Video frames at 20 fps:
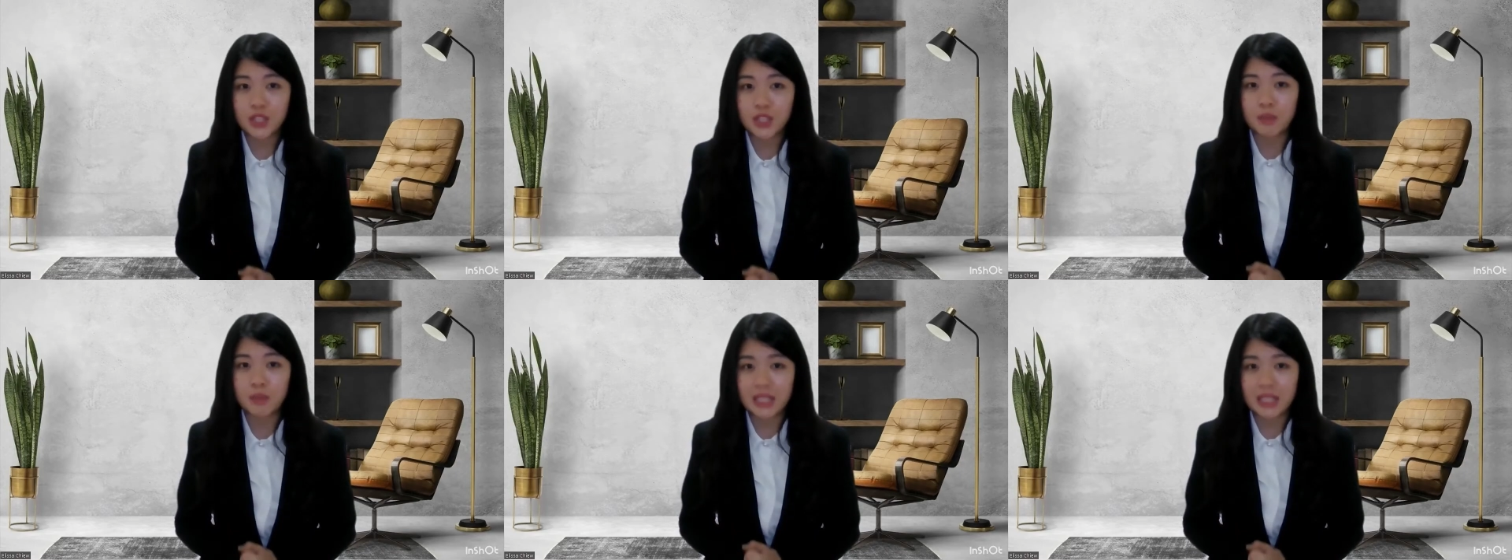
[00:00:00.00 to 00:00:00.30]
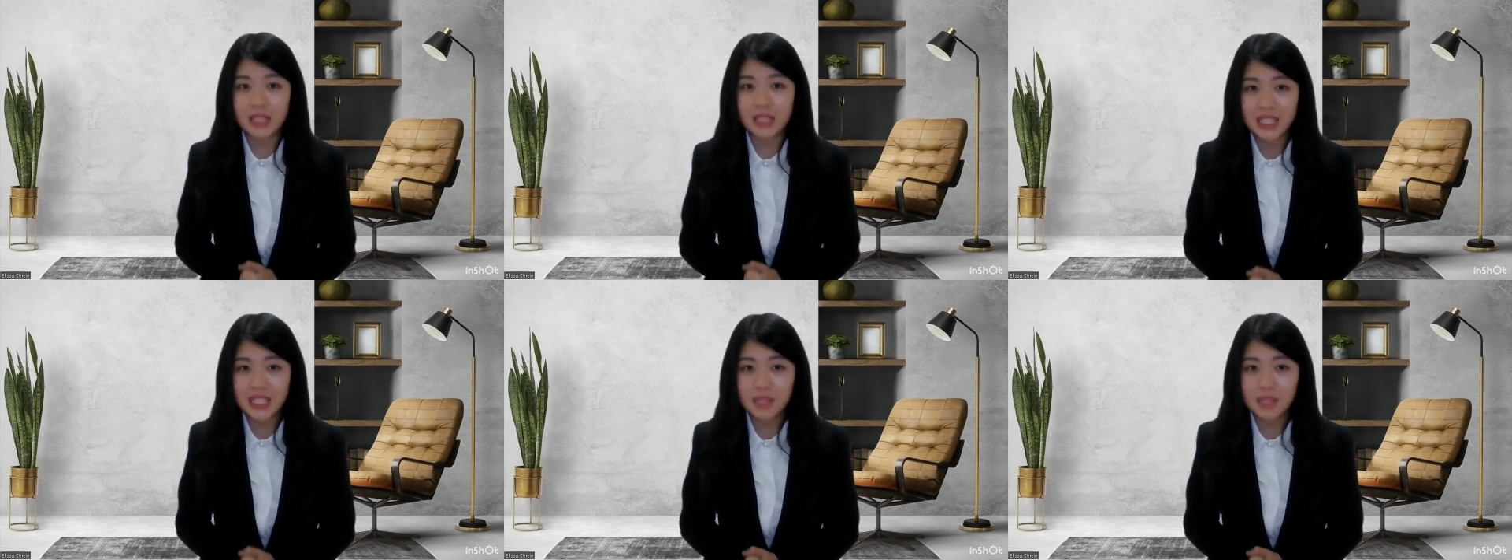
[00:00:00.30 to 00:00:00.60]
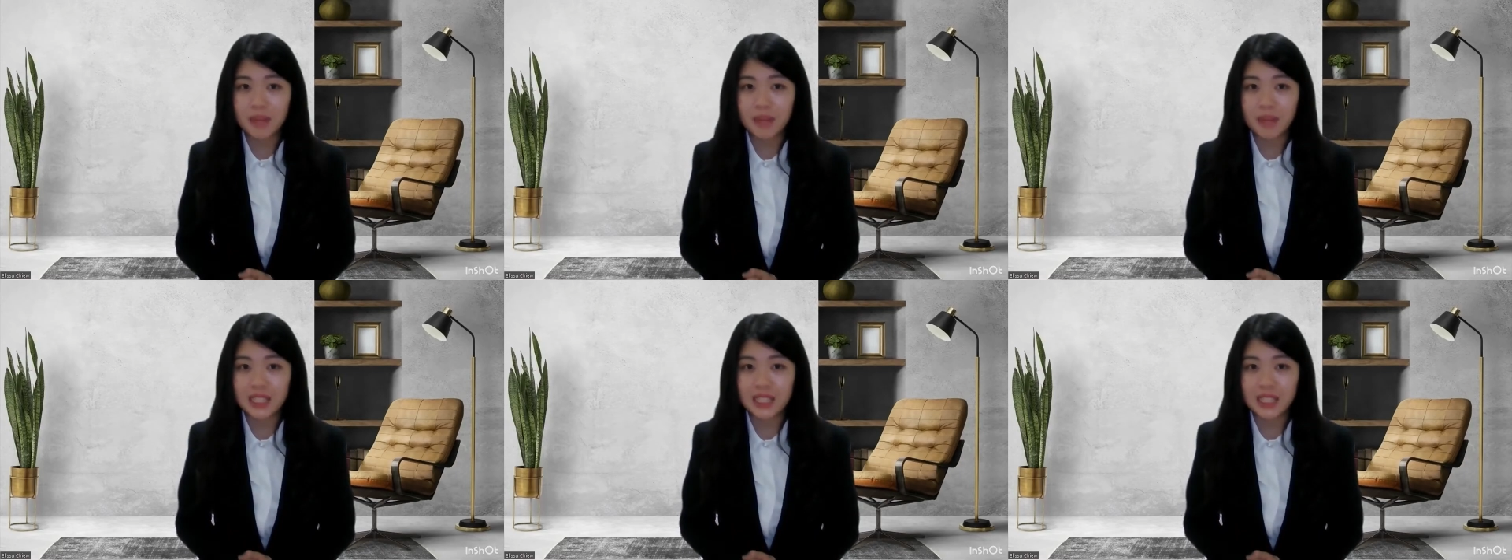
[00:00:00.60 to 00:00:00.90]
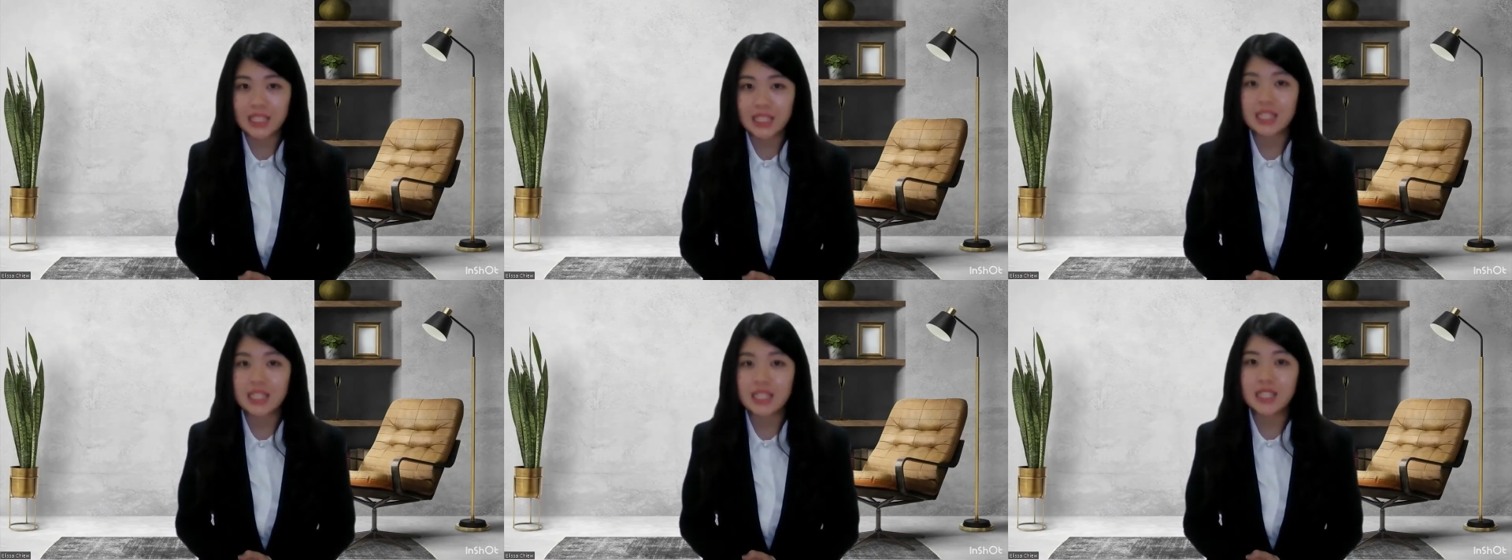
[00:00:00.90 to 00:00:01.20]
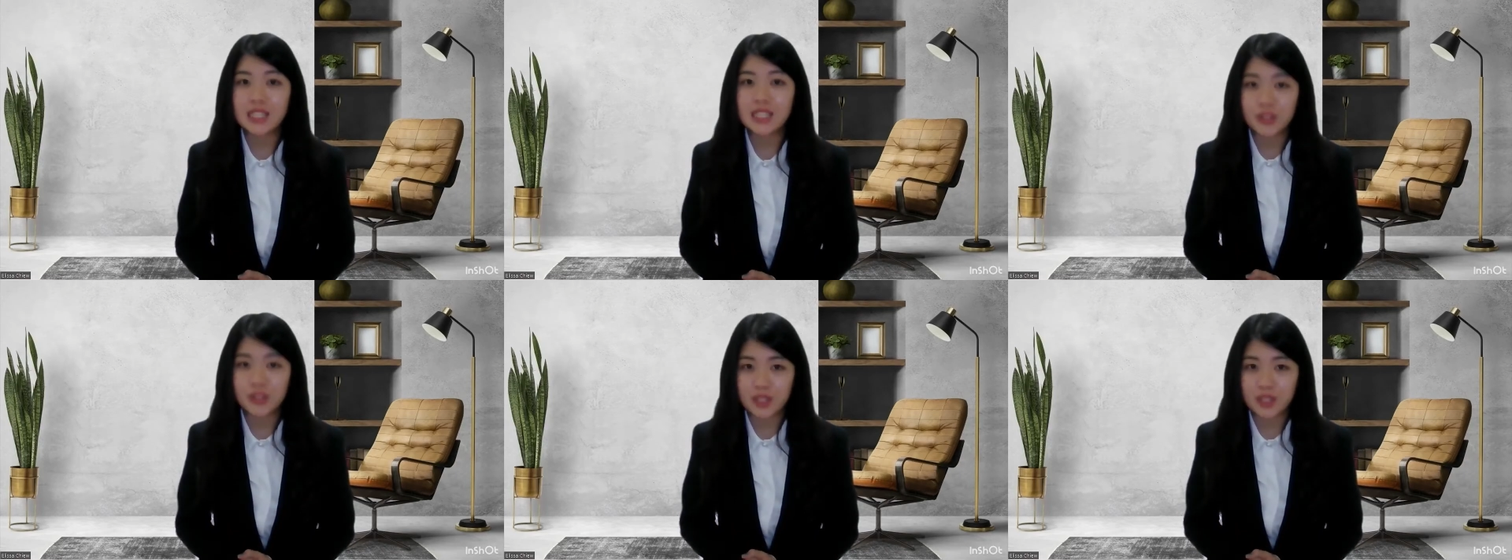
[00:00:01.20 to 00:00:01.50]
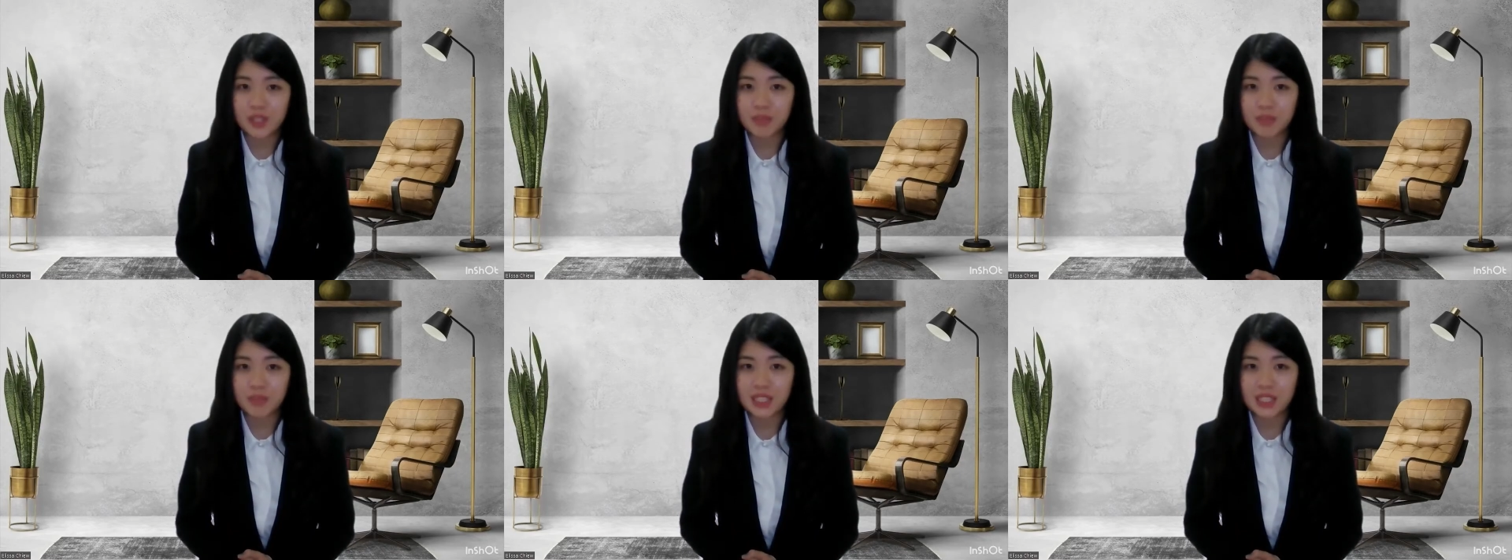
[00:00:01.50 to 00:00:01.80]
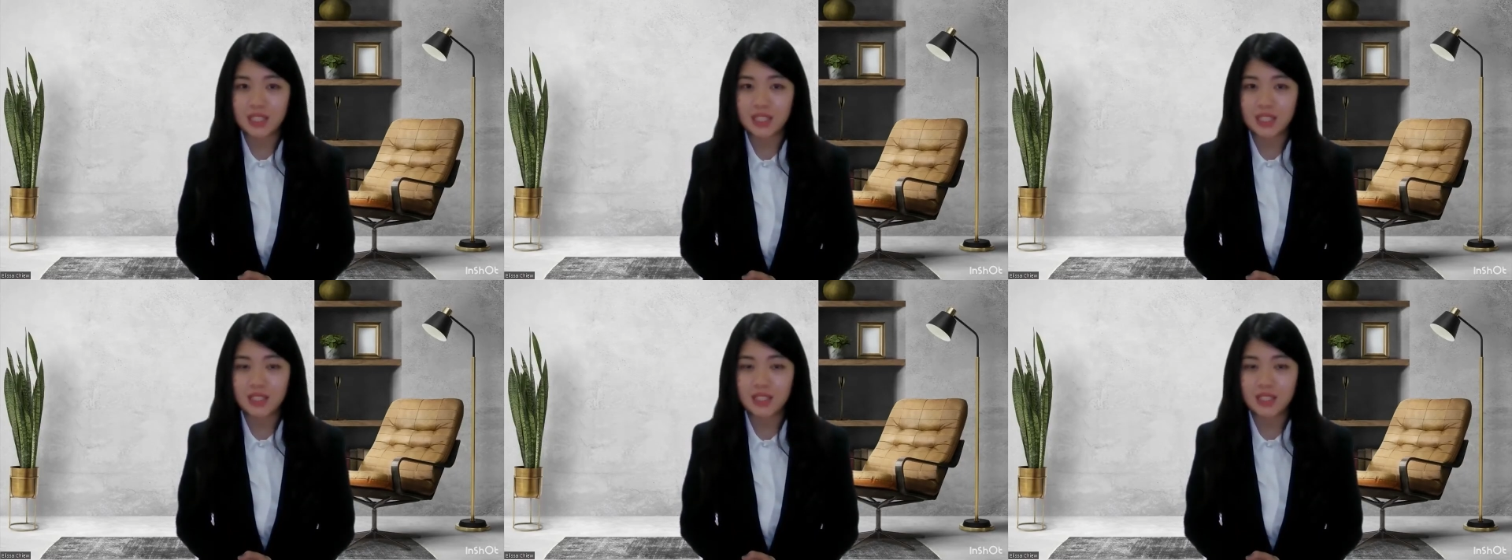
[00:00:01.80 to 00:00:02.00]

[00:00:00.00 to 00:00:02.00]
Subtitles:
to be legally binding is transmitted.